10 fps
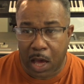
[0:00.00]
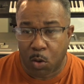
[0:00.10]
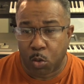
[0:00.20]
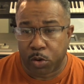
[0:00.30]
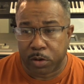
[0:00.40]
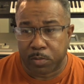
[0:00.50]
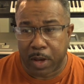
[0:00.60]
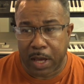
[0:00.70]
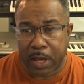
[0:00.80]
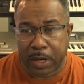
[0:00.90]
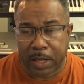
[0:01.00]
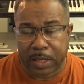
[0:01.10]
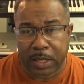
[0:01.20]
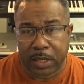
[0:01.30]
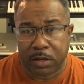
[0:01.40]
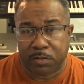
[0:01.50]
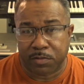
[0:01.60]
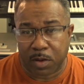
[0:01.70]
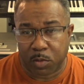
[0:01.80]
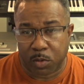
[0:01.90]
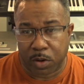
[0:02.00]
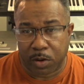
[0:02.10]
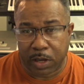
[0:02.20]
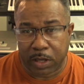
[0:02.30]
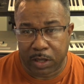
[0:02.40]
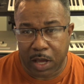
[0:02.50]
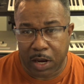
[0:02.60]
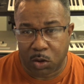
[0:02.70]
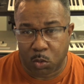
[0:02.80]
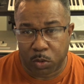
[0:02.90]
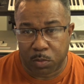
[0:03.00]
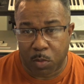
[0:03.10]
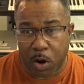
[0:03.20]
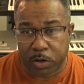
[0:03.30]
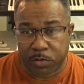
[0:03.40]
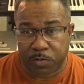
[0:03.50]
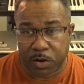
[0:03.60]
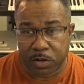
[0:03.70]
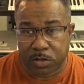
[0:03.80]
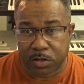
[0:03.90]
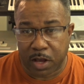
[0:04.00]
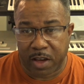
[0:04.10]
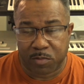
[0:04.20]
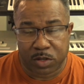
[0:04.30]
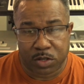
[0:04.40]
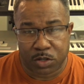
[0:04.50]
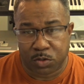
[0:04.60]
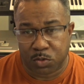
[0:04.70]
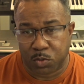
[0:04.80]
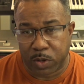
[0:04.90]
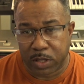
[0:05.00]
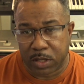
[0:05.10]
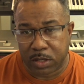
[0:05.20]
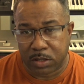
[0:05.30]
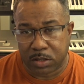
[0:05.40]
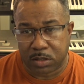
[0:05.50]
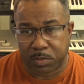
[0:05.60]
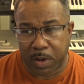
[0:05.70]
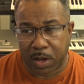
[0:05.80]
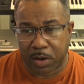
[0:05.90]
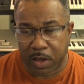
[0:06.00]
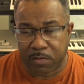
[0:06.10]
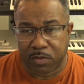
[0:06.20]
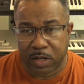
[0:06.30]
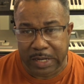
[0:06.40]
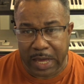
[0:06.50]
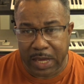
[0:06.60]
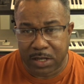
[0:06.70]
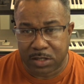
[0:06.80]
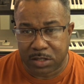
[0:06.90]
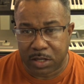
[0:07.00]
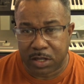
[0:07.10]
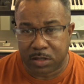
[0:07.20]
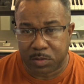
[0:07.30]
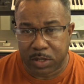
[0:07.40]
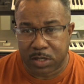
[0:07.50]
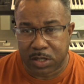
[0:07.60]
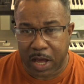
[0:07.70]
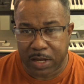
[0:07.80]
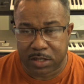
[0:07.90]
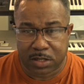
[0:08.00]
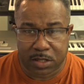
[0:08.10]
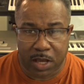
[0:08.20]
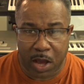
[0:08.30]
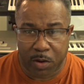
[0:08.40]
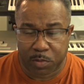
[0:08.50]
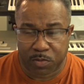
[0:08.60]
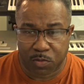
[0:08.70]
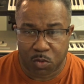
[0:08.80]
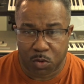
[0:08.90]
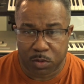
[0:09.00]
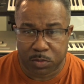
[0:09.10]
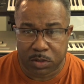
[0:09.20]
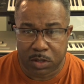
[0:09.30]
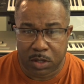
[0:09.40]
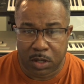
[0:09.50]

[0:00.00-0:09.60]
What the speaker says: I ordered mine at the end of February and got it on March 1st. I've been shooting with it just about every day just to get some good shots and see how it performs.